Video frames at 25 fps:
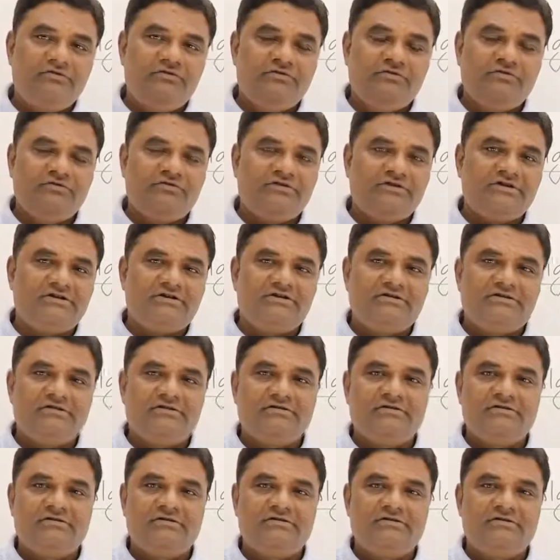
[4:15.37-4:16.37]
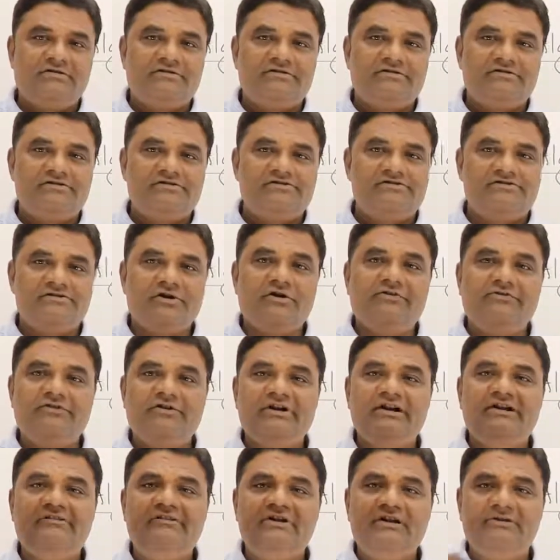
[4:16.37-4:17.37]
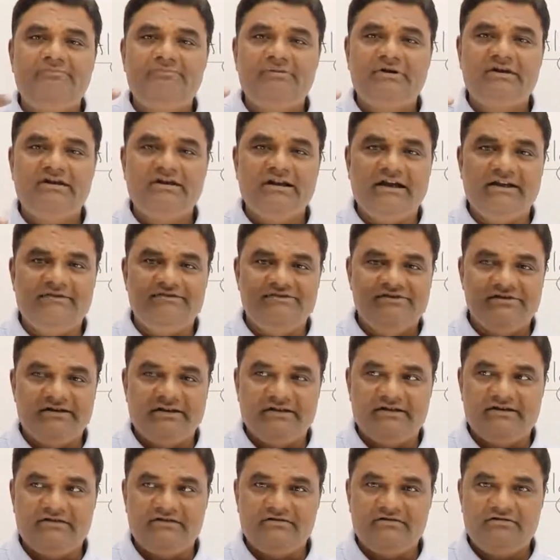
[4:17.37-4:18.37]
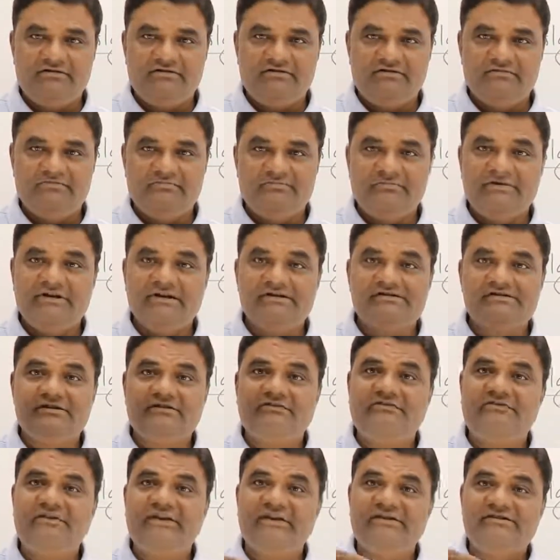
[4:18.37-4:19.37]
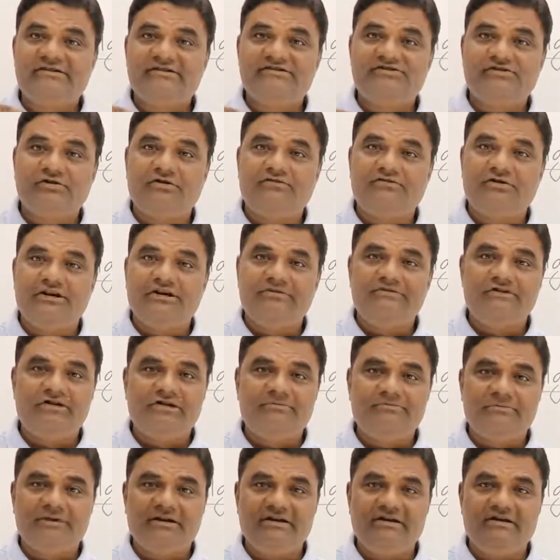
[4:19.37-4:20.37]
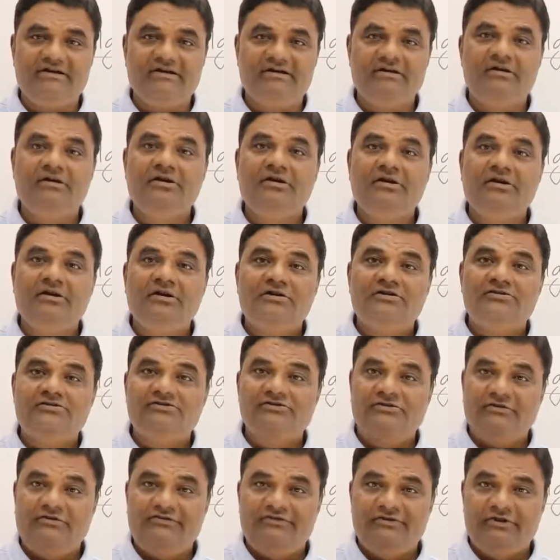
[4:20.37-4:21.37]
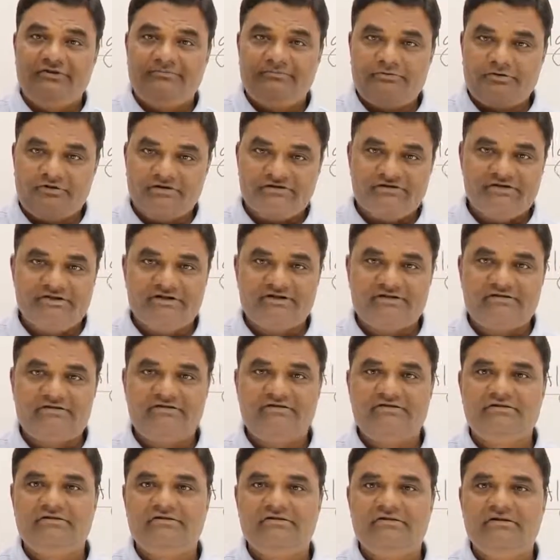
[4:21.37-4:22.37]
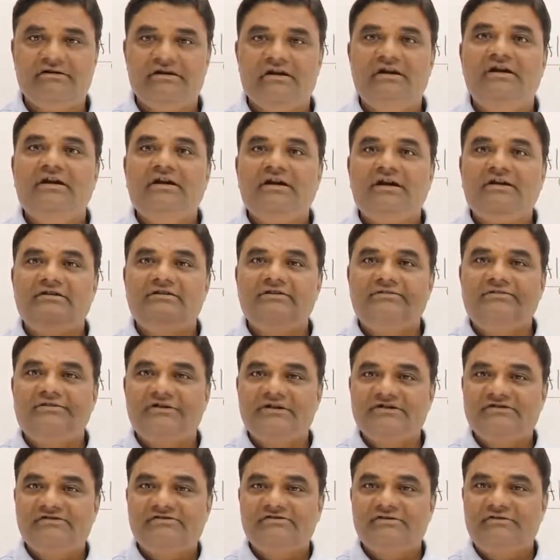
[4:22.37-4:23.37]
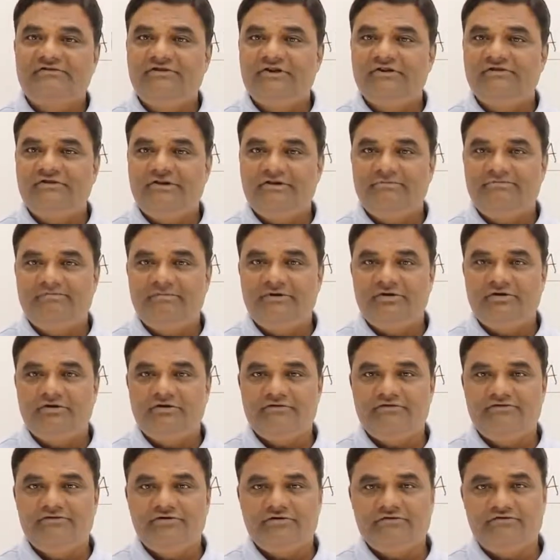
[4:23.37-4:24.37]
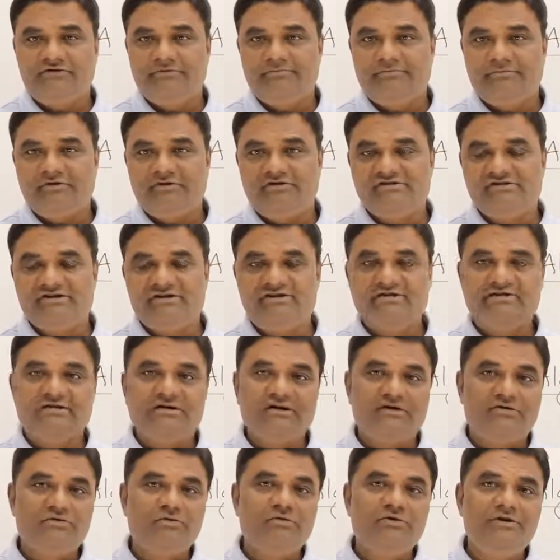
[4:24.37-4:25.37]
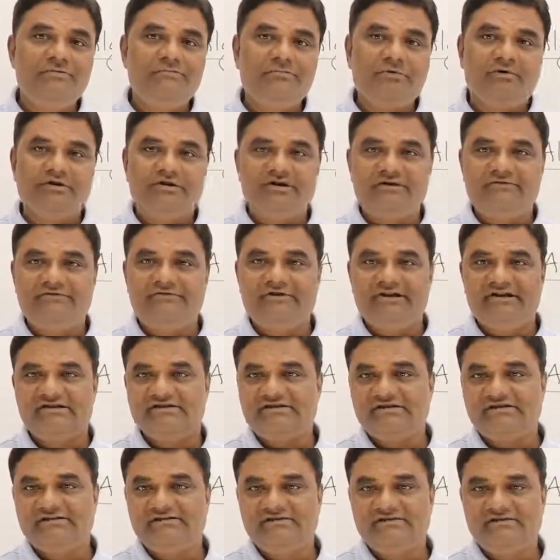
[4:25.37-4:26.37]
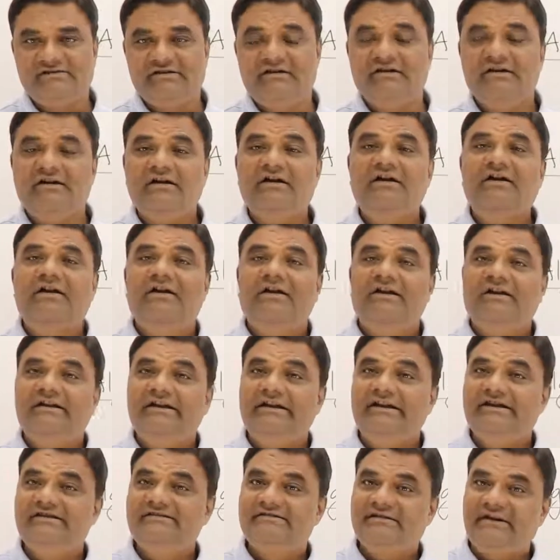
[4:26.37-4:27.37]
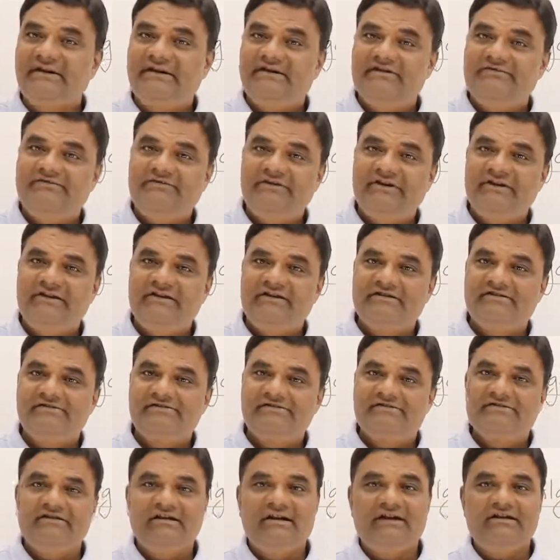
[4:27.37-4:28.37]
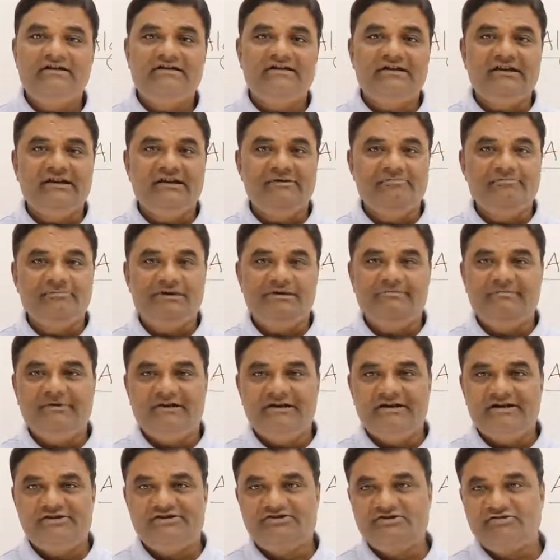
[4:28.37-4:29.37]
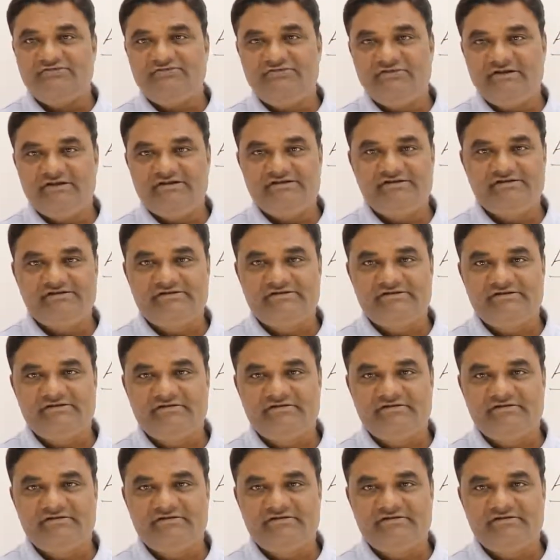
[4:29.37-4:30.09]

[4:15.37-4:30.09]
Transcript: know the software development life cycle, means the phases of developing a software project. In the phases of development of software project, there are two important phases: design phase and the implementation phase.